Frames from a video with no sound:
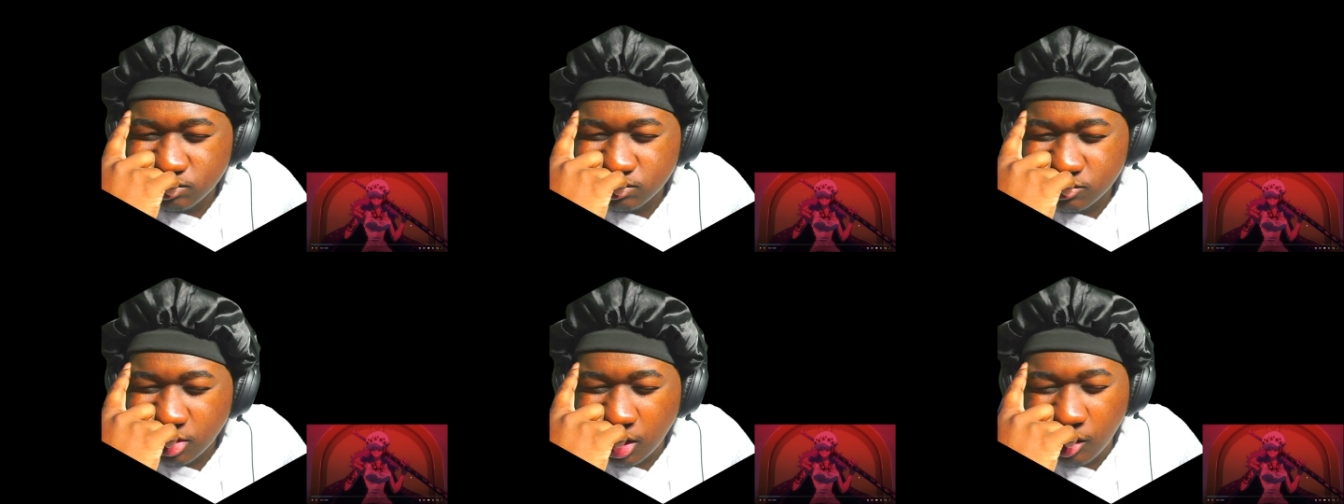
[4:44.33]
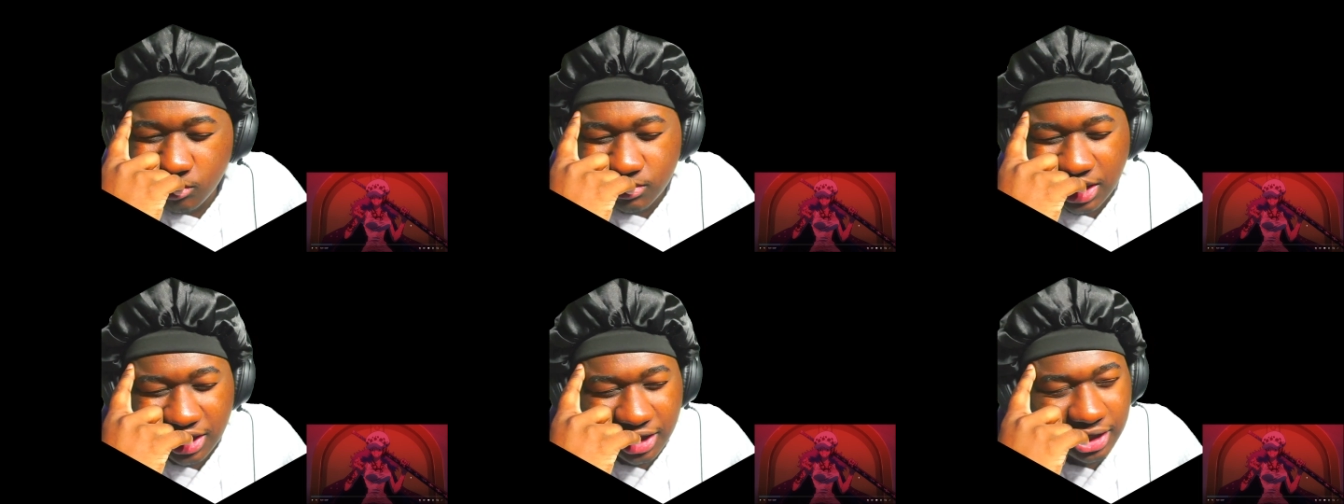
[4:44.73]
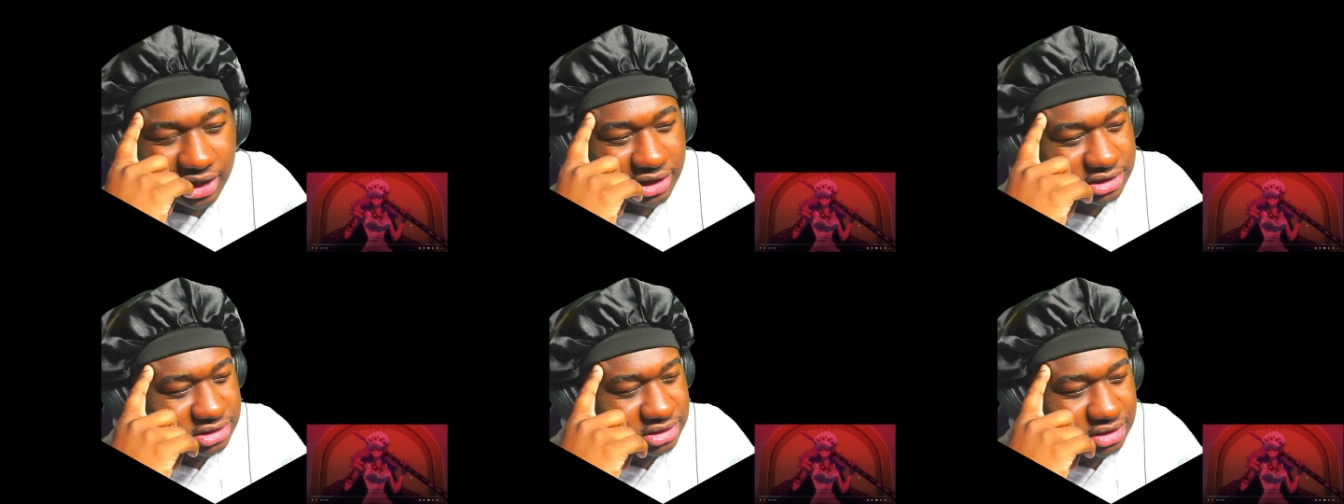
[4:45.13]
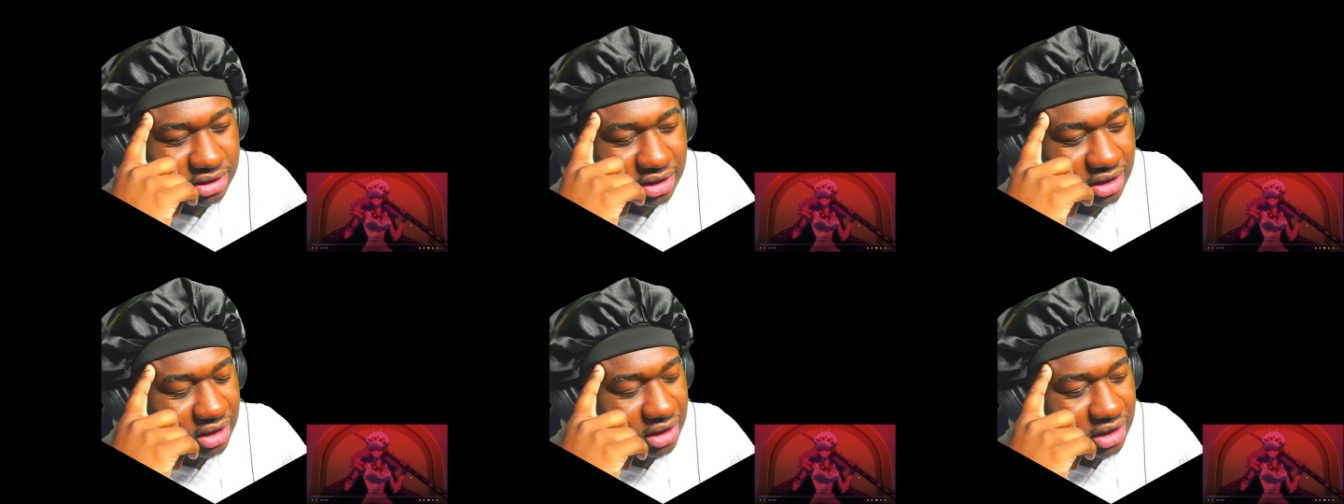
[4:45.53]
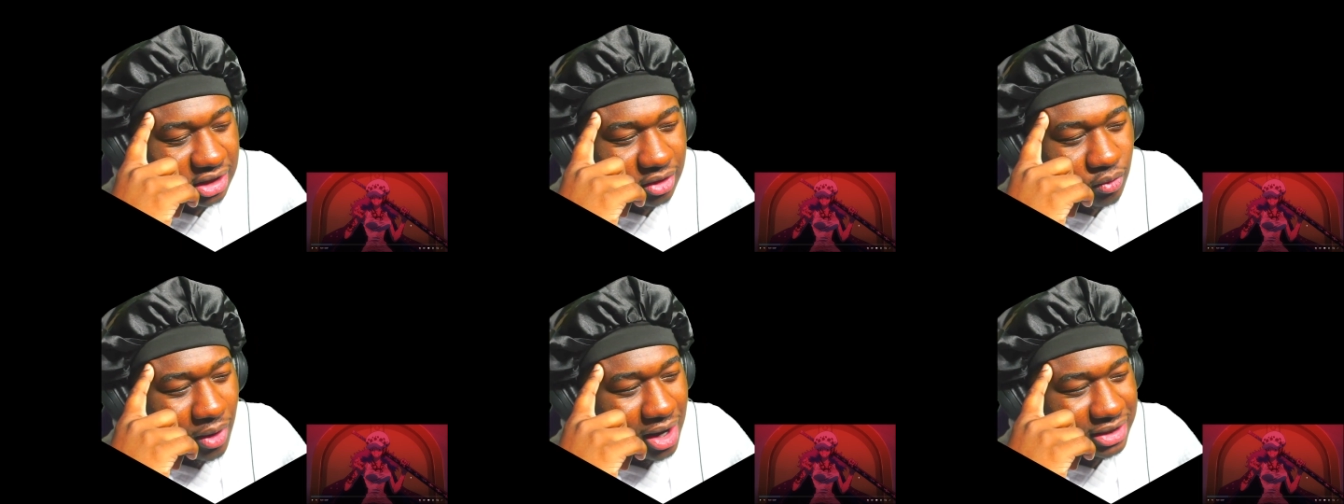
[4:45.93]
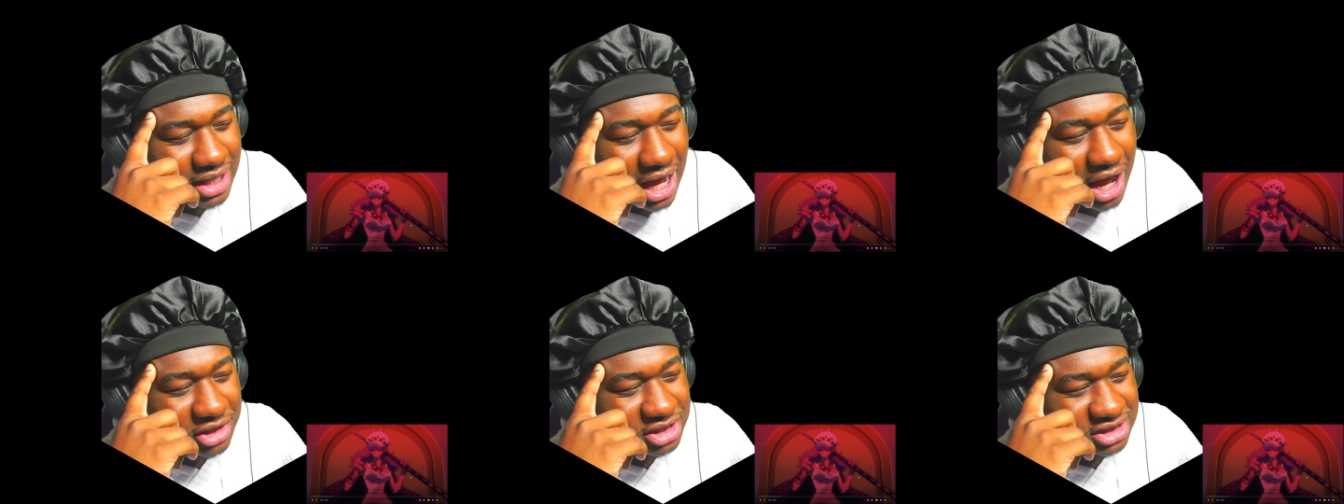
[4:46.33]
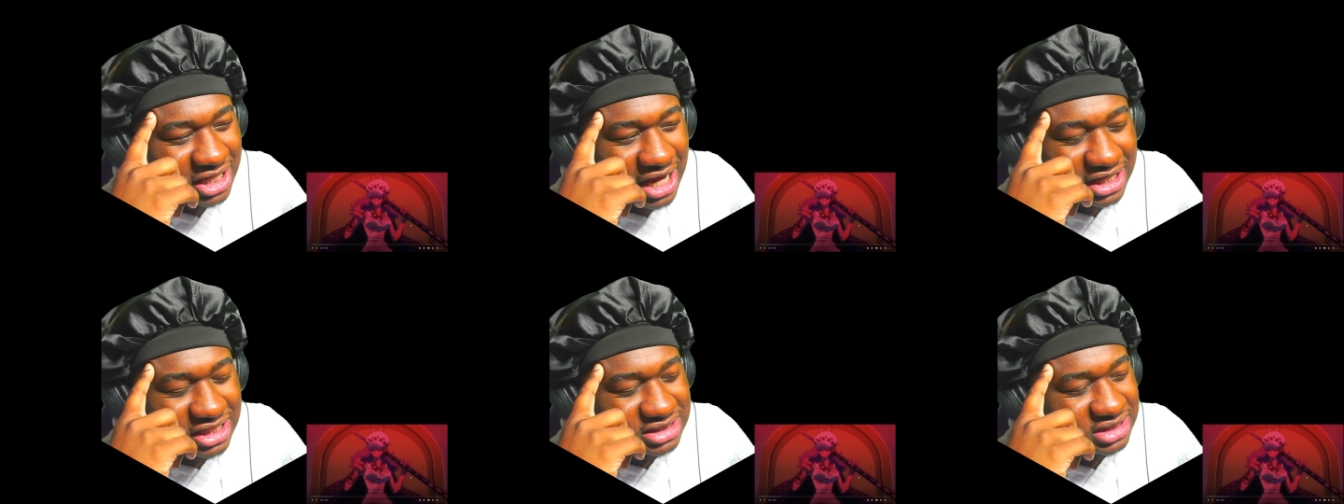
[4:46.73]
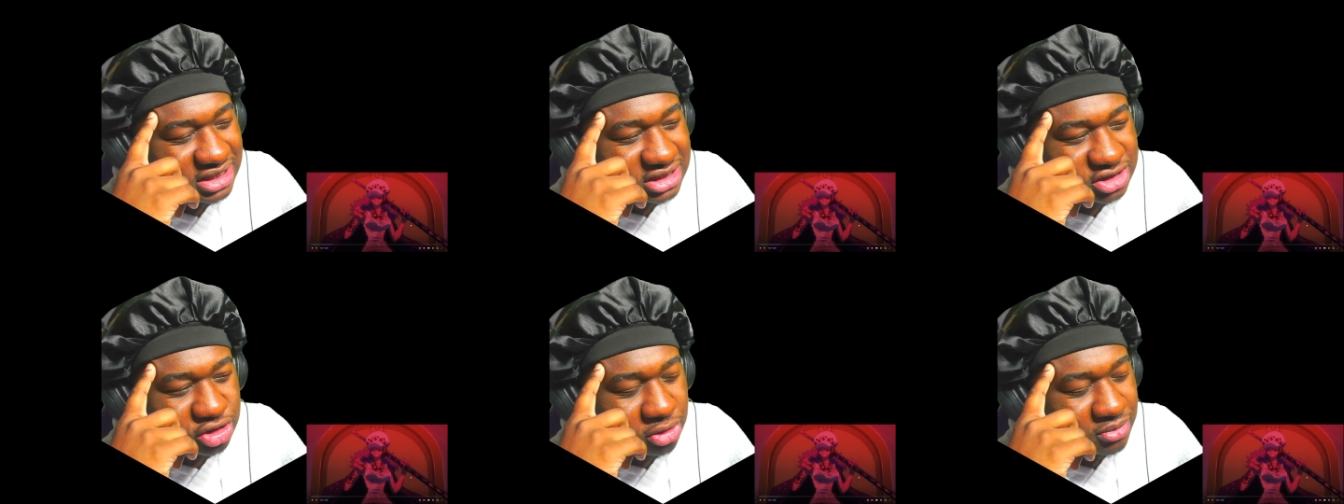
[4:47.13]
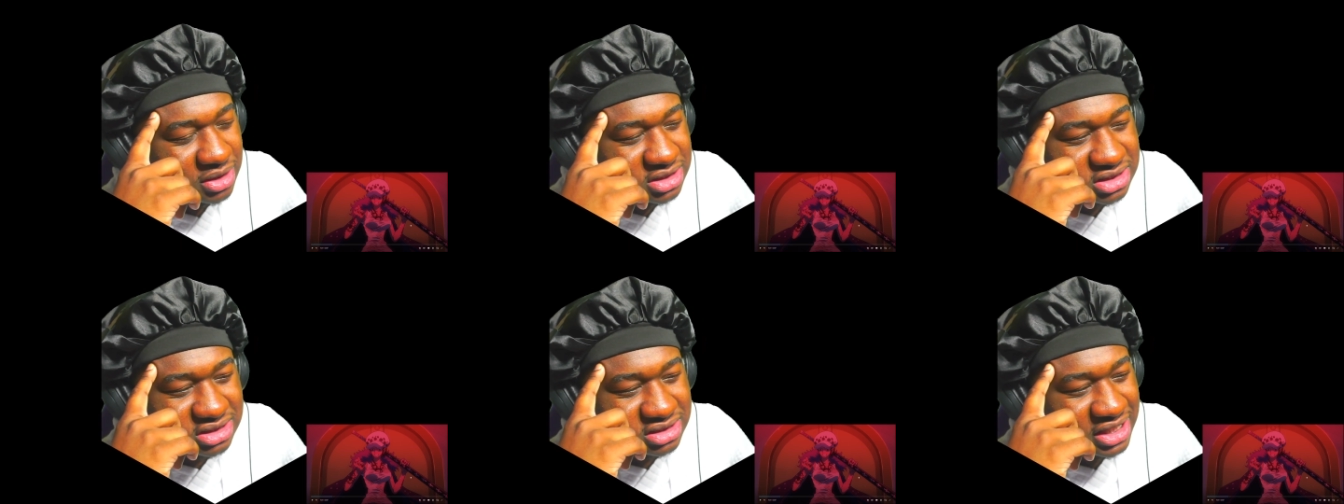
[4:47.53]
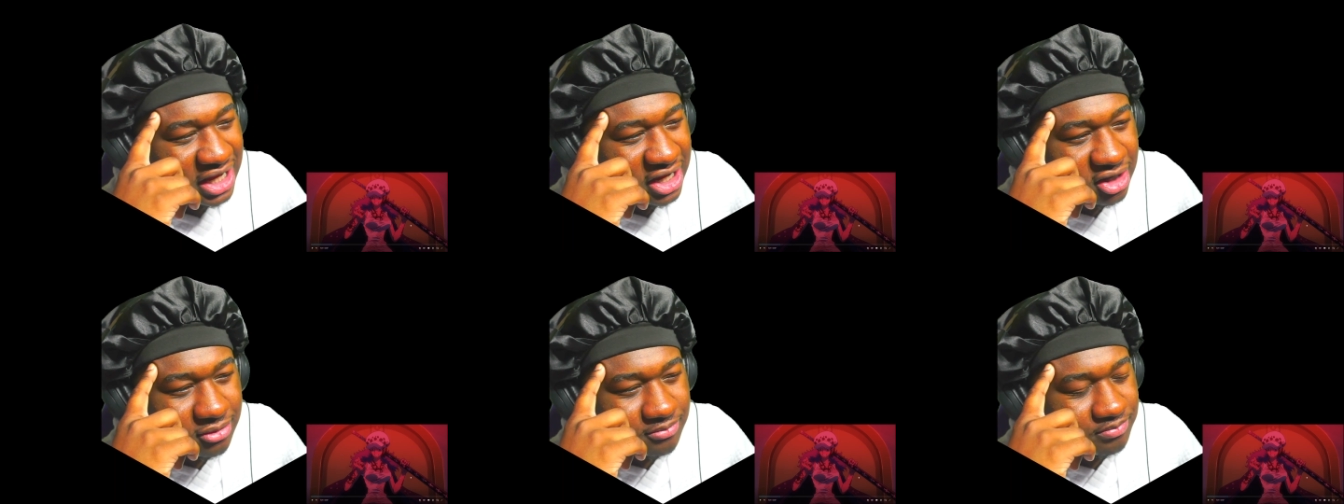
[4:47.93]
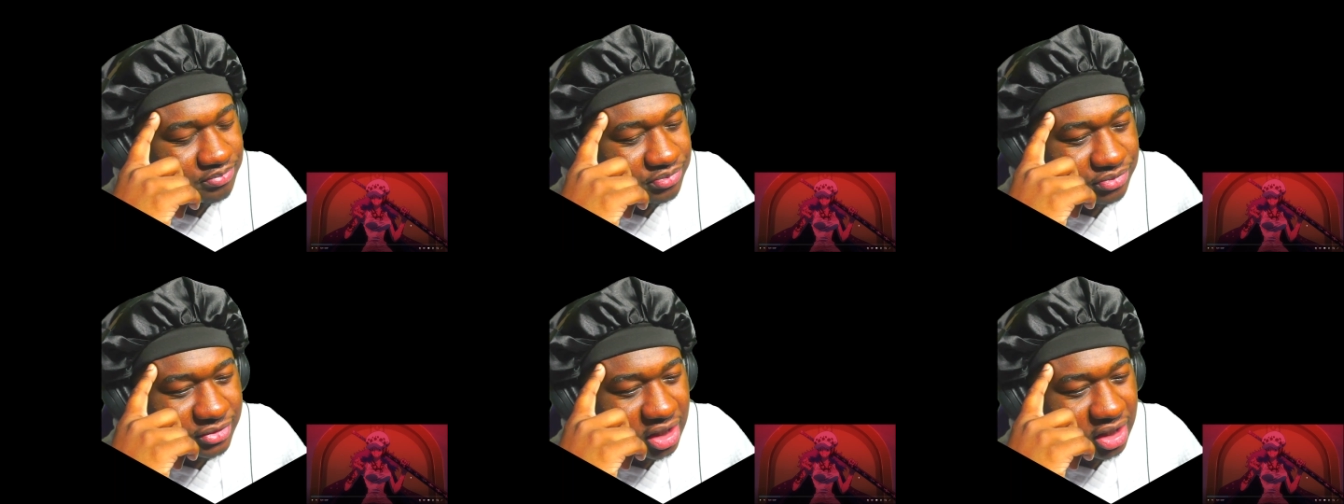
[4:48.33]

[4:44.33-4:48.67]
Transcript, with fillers: Oh my gosh. What? Y'all just gave these niggas so much damn.